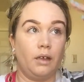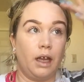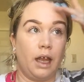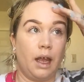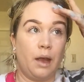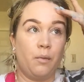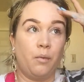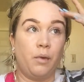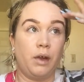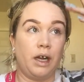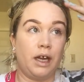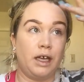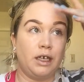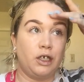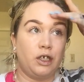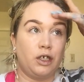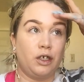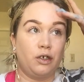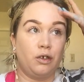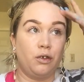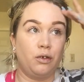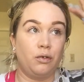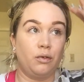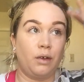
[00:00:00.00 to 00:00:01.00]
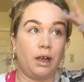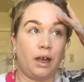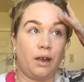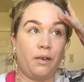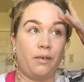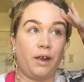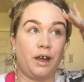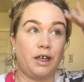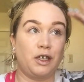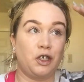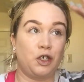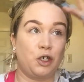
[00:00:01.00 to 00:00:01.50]
when I do
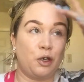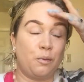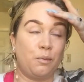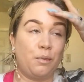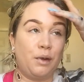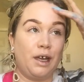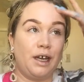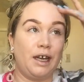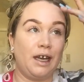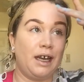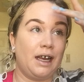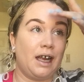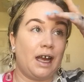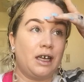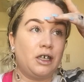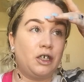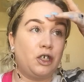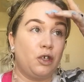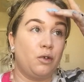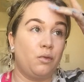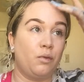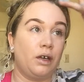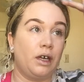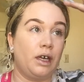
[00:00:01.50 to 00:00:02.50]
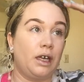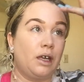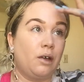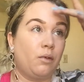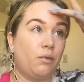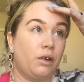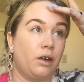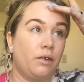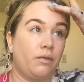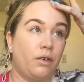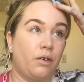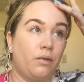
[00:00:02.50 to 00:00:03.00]
have extra money, I do want to get
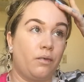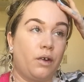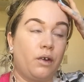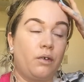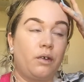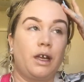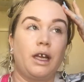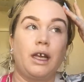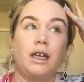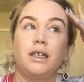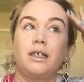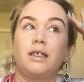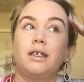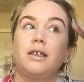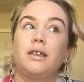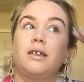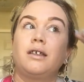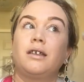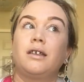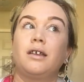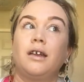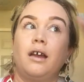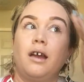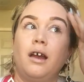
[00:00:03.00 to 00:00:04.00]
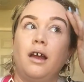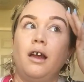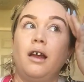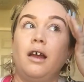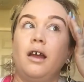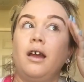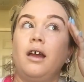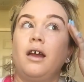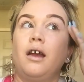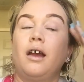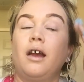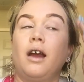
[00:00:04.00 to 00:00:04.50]
one of her phone cases.
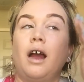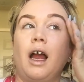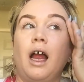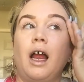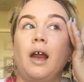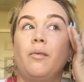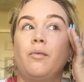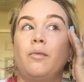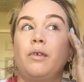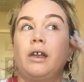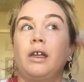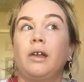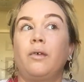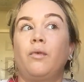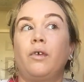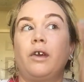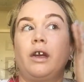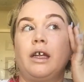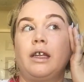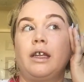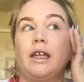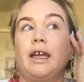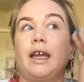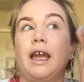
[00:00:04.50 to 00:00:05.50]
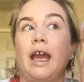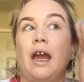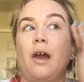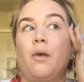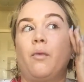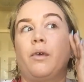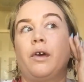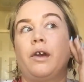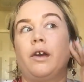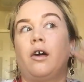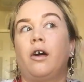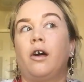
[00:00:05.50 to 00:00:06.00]
I'm really wanting the
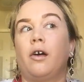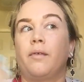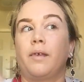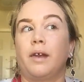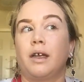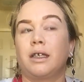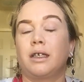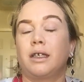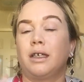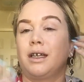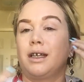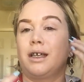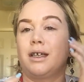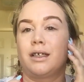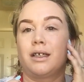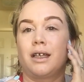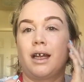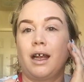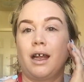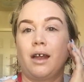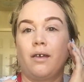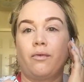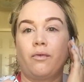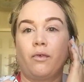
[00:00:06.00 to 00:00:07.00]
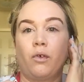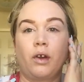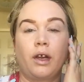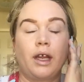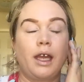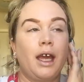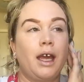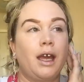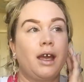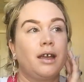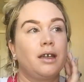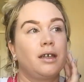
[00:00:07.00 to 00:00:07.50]
cat one, obviously, because I have 4
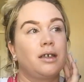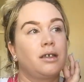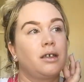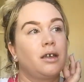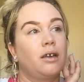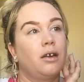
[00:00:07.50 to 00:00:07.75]
cats.